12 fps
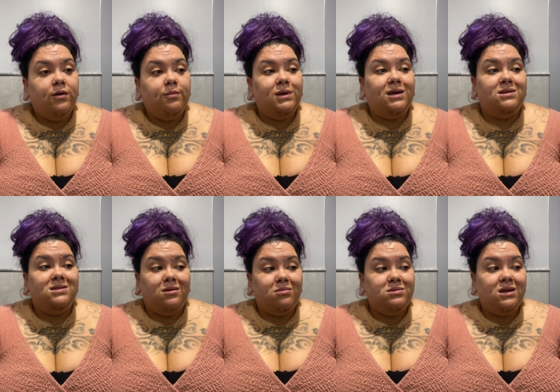because
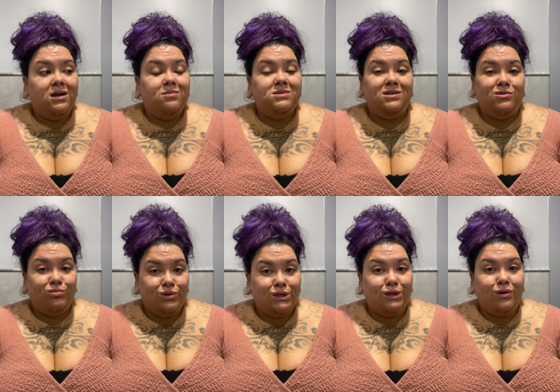sometimes it's
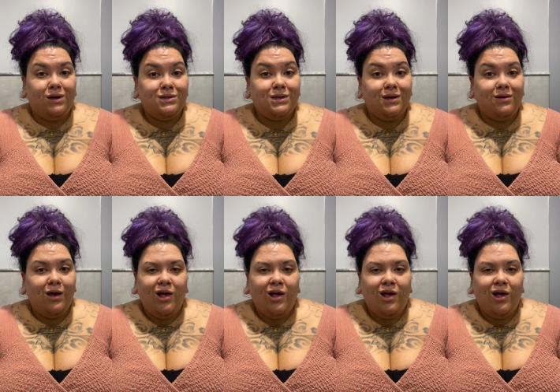really crazy.